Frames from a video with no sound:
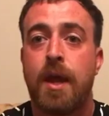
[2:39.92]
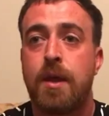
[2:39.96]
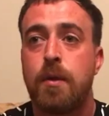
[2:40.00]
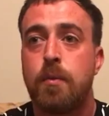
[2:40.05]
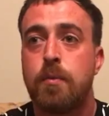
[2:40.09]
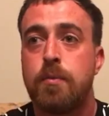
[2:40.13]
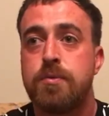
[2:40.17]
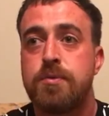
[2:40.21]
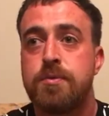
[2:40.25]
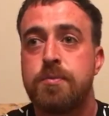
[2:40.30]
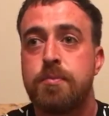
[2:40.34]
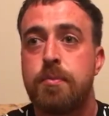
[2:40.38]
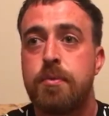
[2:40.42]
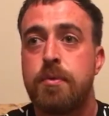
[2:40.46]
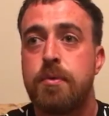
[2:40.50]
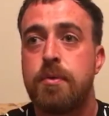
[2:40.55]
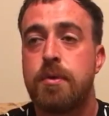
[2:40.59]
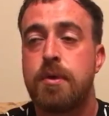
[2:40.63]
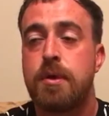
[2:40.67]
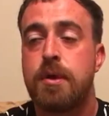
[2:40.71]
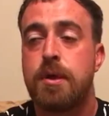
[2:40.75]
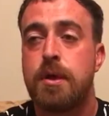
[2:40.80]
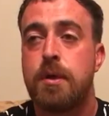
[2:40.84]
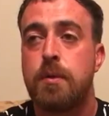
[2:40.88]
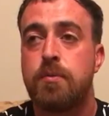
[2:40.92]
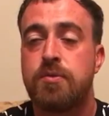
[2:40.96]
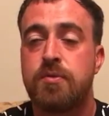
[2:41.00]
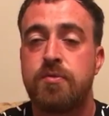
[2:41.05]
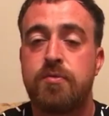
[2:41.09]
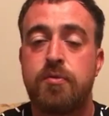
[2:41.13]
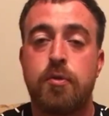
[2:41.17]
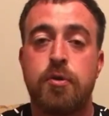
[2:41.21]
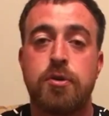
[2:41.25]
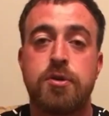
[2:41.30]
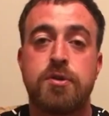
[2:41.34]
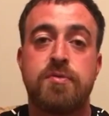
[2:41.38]
and it was it was
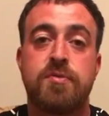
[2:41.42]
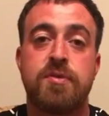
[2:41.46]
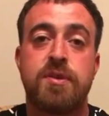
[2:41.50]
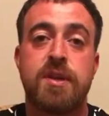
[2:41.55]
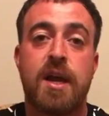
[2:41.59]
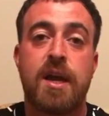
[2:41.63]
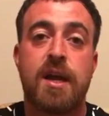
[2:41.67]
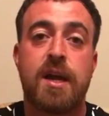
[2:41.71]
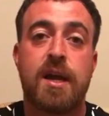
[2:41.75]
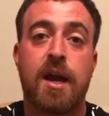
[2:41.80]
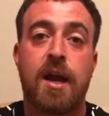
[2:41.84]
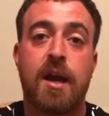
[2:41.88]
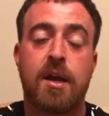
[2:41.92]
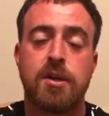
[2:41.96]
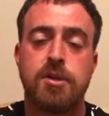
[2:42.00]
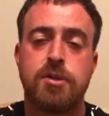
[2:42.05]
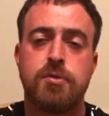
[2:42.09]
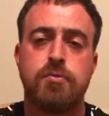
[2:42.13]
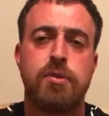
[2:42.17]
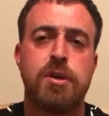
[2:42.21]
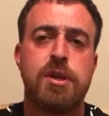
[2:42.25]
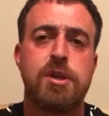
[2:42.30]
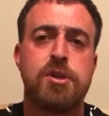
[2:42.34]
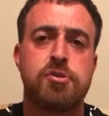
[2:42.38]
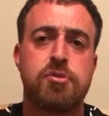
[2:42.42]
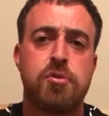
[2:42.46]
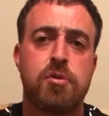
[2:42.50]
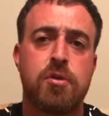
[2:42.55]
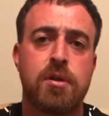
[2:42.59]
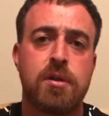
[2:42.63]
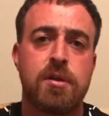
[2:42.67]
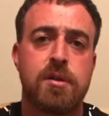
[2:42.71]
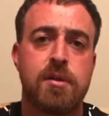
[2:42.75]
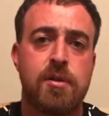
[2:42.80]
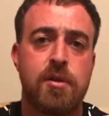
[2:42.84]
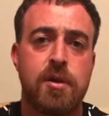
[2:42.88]
unfortunate for Dan Carr because he really
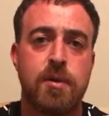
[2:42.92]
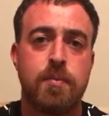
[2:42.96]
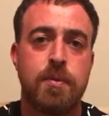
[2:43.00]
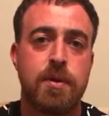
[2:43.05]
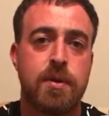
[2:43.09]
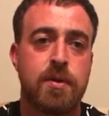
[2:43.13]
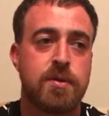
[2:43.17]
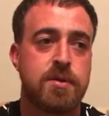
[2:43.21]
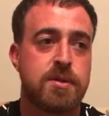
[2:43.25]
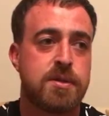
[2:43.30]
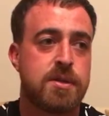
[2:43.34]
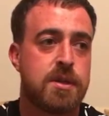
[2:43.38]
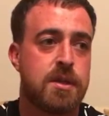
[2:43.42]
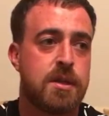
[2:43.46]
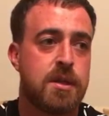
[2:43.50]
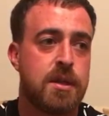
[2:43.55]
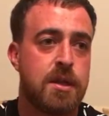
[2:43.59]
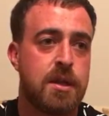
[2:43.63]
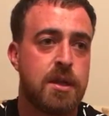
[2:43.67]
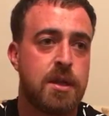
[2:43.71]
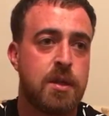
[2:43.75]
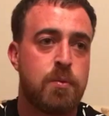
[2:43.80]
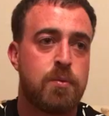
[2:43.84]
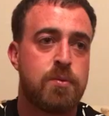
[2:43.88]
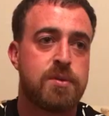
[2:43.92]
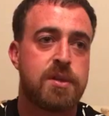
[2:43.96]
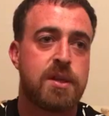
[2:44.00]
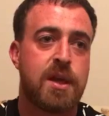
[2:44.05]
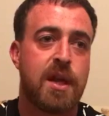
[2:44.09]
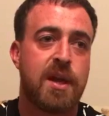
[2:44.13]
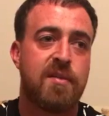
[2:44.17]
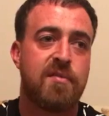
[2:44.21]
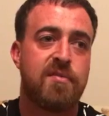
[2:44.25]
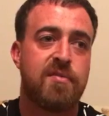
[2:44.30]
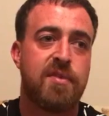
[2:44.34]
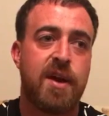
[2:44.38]
struggled tonight because he was
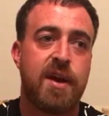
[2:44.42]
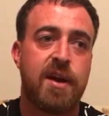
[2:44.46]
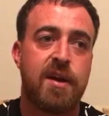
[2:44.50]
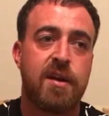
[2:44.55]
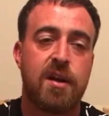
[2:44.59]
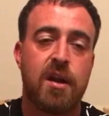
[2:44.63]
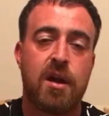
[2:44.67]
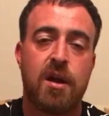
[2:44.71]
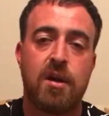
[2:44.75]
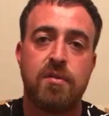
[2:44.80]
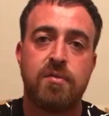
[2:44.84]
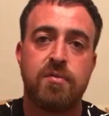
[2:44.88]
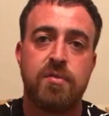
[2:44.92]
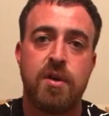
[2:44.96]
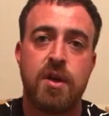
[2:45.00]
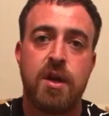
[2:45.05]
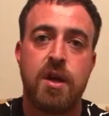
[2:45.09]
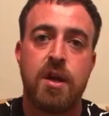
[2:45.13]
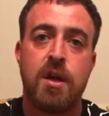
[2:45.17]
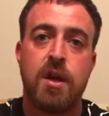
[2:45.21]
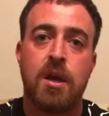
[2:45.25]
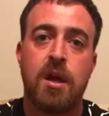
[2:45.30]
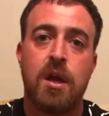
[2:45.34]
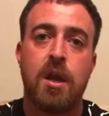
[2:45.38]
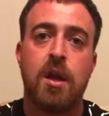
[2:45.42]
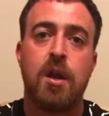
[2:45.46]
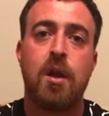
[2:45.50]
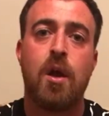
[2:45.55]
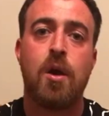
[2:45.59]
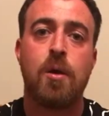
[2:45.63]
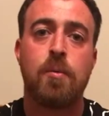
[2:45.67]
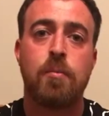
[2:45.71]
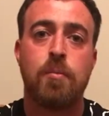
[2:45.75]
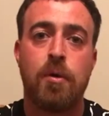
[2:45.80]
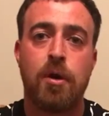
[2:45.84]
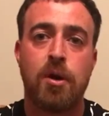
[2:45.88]
getting fed a lot of
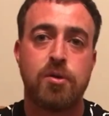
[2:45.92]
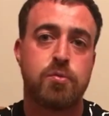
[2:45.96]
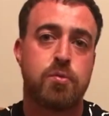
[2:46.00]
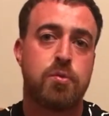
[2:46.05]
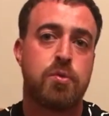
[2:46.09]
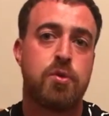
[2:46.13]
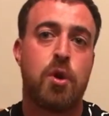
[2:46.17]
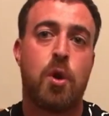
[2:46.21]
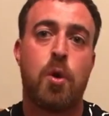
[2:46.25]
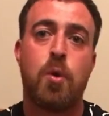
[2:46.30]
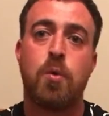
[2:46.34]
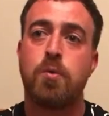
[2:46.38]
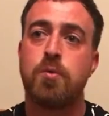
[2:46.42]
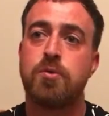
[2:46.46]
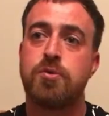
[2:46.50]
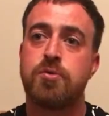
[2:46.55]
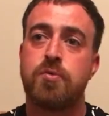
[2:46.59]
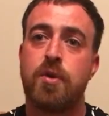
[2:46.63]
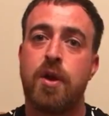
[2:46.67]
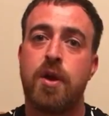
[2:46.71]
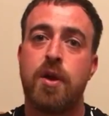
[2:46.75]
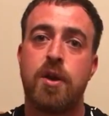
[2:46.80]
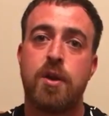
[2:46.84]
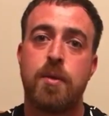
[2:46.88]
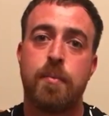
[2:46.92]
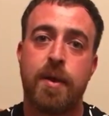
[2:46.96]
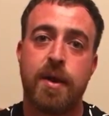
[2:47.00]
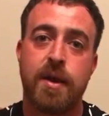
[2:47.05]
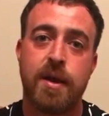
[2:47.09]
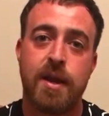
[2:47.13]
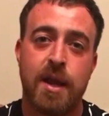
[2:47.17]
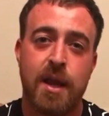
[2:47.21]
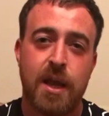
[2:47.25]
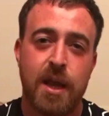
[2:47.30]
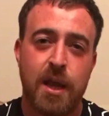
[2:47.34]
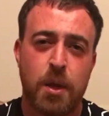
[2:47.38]
long balls where no one was around him
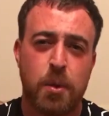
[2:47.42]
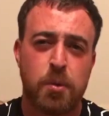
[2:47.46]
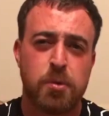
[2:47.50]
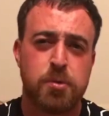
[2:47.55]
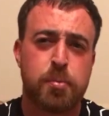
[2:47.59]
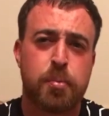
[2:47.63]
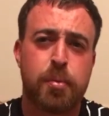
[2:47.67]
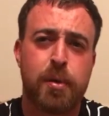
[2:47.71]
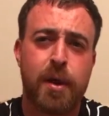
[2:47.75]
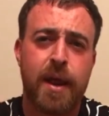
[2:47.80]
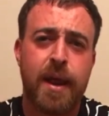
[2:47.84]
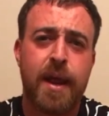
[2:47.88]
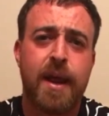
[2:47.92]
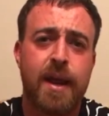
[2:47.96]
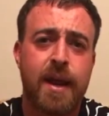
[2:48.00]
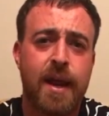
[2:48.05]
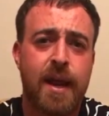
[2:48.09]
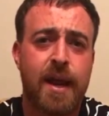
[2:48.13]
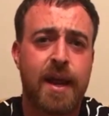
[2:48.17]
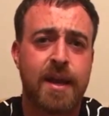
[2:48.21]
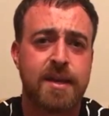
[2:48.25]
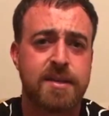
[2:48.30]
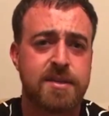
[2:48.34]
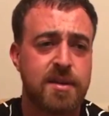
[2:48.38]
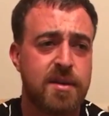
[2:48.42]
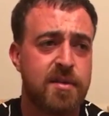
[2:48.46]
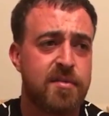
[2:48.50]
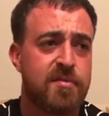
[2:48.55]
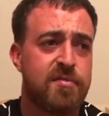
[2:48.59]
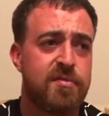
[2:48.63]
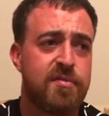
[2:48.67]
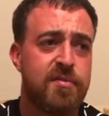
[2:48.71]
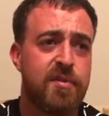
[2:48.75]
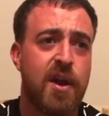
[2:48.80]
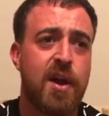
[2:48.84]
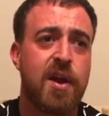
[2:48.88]
and he was playing against a
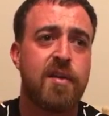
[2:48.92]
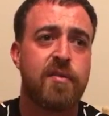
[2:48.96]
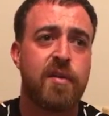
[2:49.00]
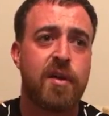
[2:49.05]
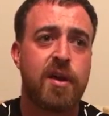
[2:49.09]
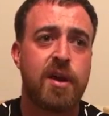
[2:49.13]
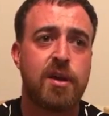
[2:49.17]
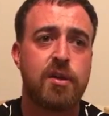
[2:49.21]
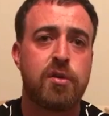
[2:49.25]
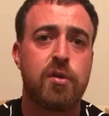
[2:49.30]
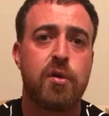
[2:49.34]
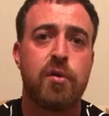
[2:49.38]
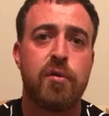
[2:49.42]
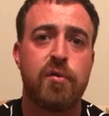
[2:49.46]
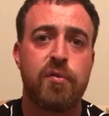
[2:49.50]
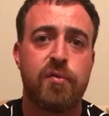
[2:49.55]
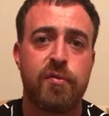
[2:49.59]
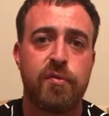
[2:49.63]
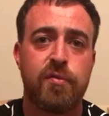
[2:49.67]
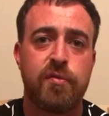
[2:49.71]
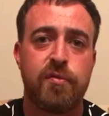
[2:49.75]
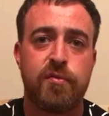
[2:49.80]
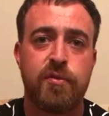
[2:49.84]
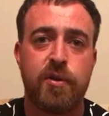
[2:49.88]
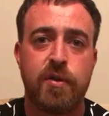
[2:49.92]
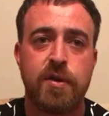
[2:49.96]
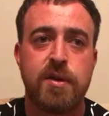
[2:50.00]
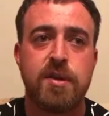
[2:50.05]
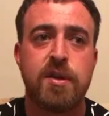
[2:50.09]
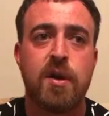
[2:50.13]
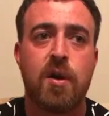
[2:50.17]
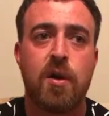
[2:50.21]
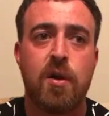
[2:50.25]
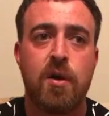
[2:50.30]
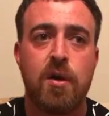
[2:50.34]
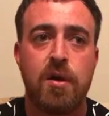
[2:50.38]
very very tough, very
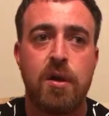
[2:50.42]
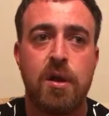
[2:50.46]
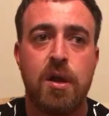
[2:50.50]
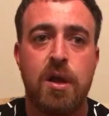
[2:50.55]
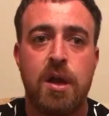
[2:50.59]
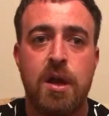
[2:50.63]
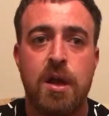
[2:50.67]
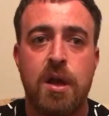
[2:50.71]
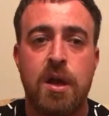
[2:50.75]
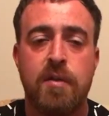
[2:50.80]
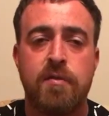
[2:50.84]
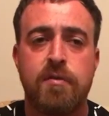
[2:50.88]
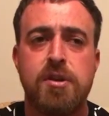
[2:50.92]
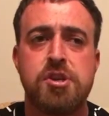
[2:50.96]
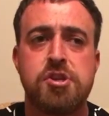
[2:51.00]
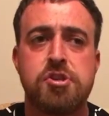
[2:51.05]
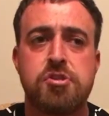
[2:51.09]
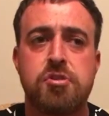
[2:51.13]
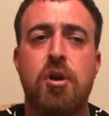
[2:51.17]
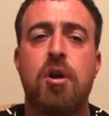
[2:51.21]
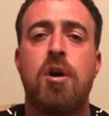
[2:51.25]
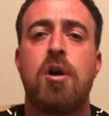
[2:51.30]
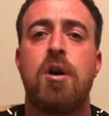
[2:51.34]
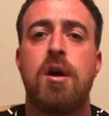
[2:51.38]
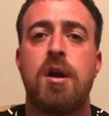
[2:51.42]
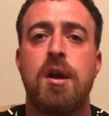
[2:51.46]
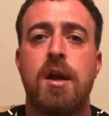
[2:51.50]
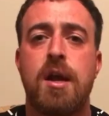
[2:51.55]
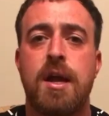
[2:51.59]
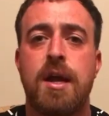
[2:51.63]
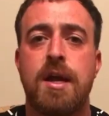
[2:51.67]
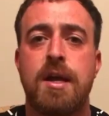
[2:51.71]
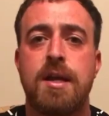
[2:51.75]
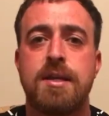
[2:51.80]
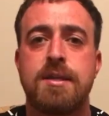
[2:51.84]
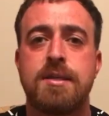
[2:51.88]
tall, very strong
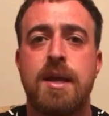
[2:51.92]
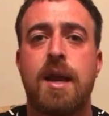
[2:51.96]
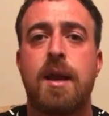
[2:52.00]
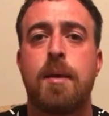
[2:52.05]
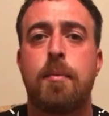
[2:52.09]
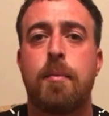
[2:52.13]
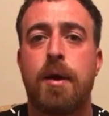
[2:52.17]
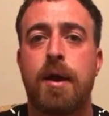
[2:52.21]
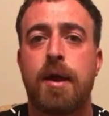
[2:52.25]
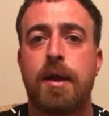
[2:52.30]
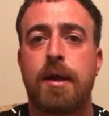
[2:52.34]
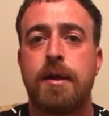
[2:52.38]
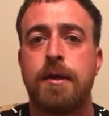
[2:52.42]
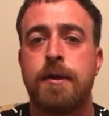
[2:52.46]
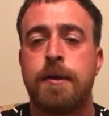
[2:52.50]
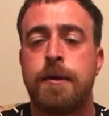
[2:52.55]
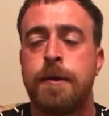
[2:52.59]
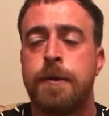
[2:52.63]
uh, centre back.